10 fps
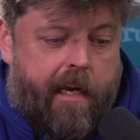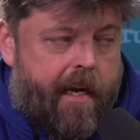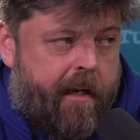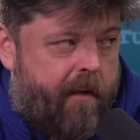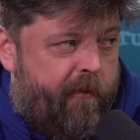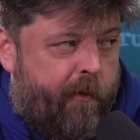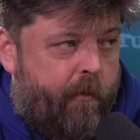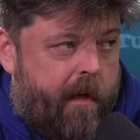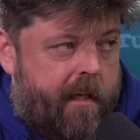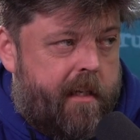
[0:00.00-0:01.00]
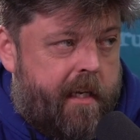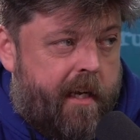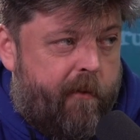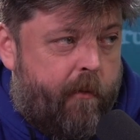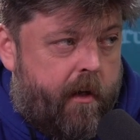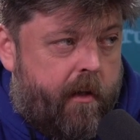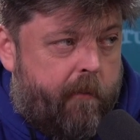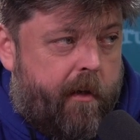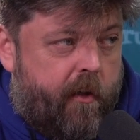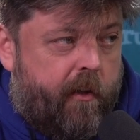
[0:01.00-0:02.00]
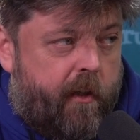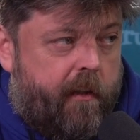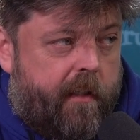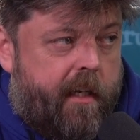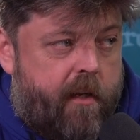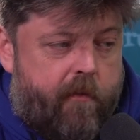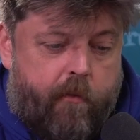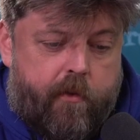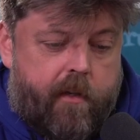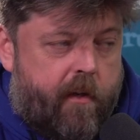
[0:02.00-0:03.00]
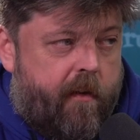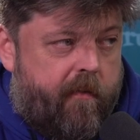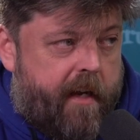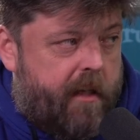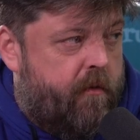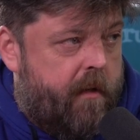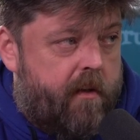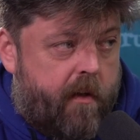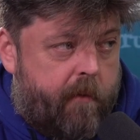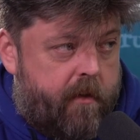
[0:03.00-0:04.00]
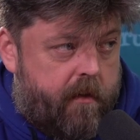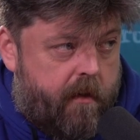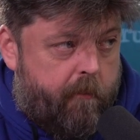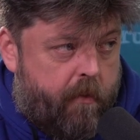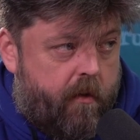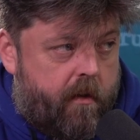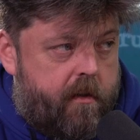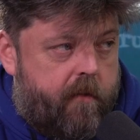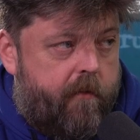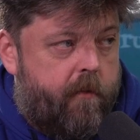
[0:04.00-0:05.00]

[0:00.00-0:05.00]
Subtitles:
4 weeks a year where you're going to be on holiday. You've also got to factor in time to do your books.